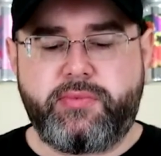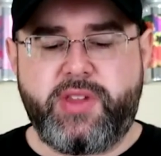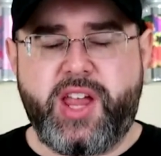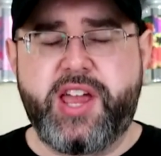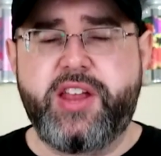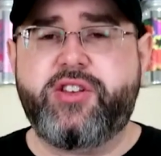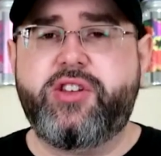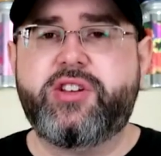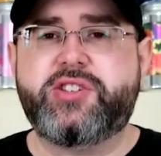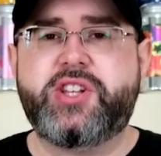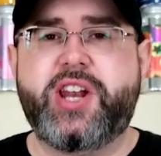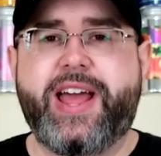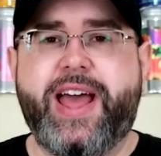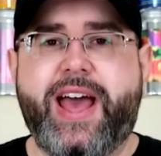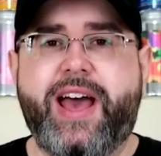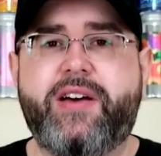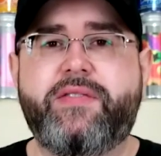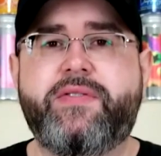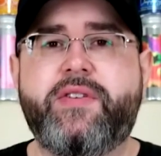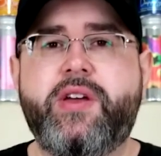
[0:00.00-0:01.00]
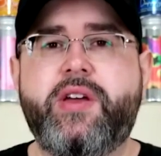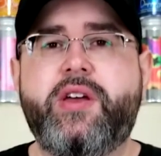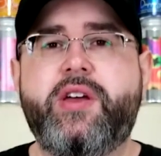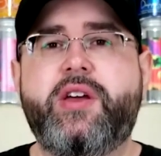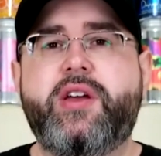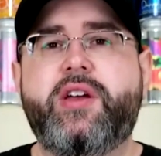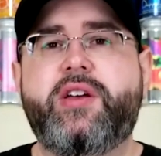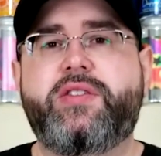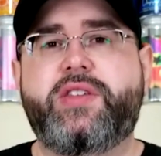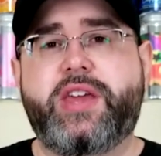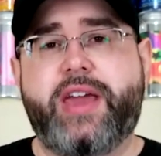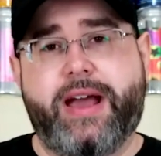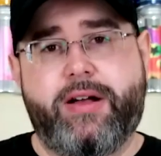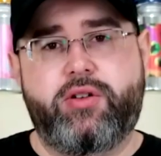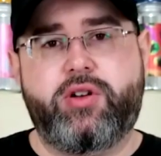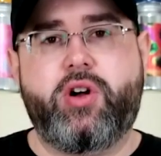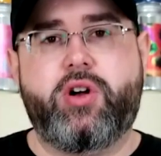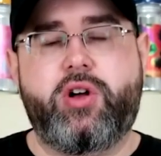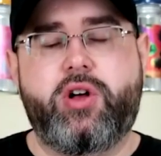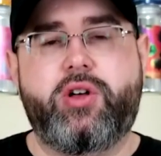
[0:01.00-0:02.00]
It doesn't have the
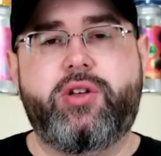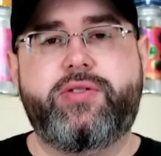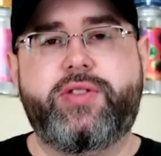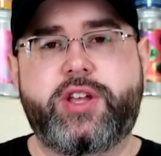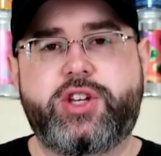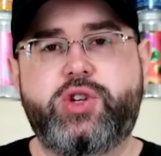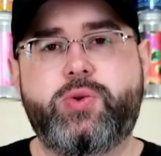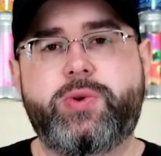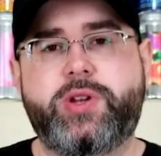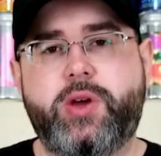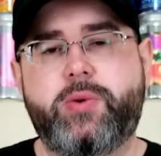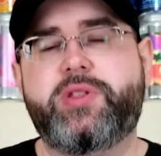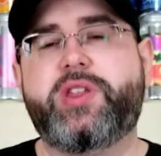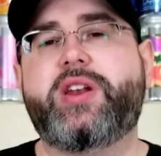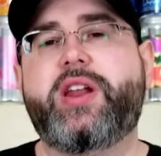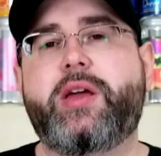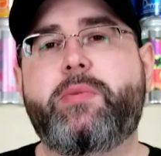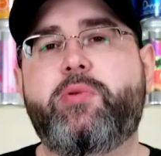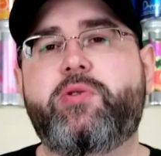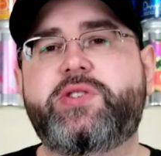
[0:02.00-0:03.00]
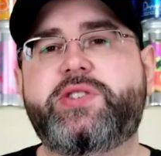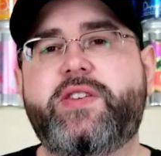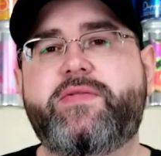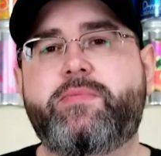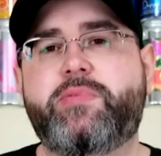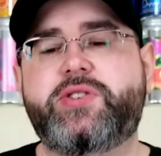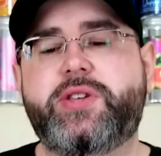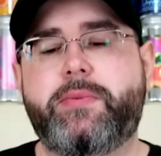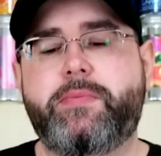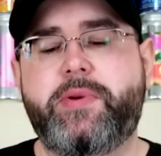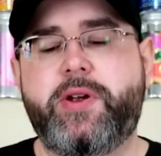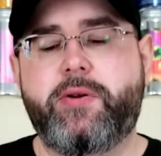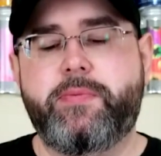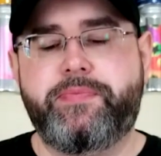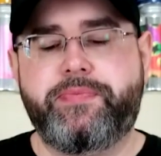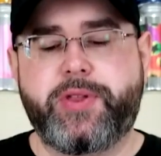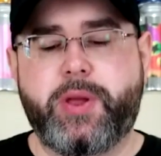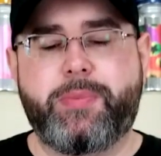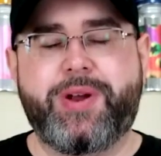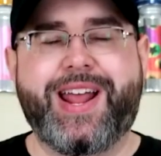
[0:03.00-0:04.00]
alcohol that you would get with a 9.7%
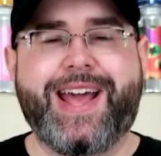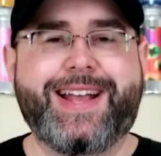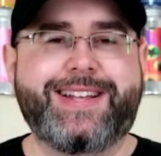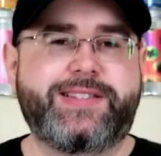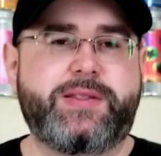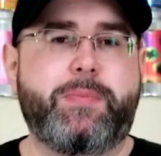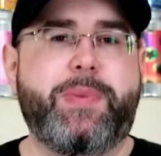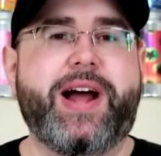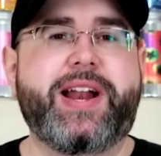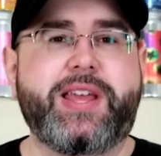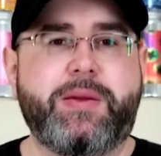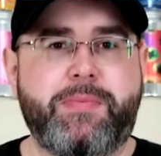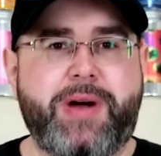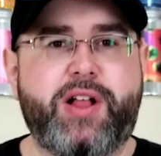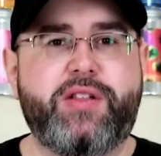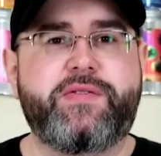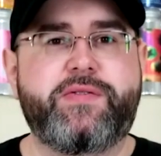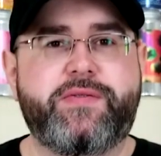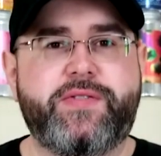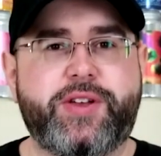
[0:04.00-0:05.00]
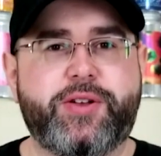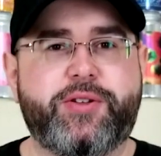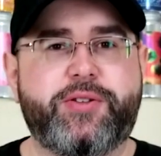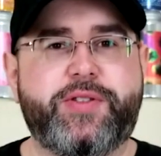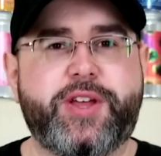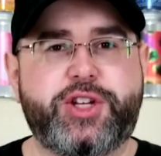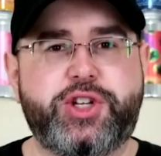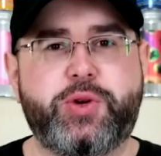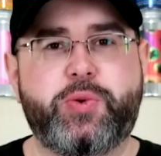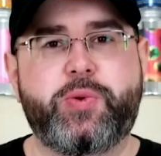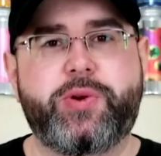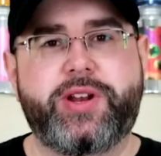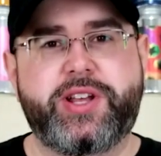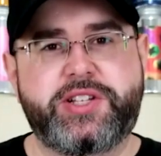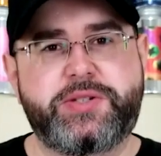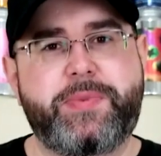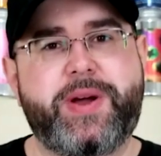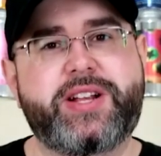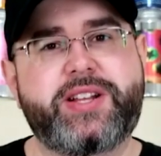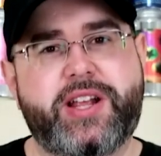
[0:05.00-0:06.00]
beer, but it has the body and mouthfeel that you would
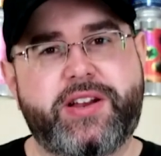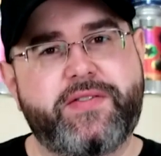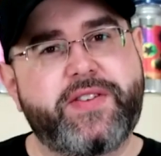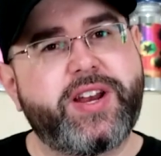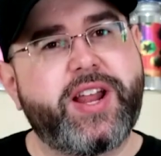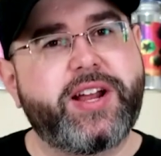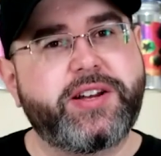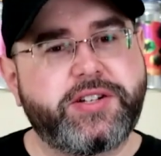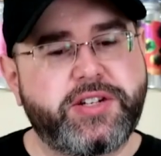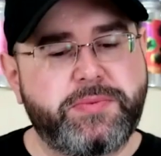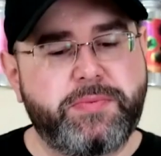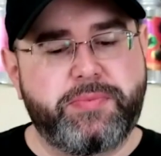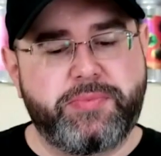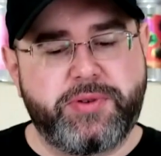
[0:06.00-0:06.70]
expect out of a 9 to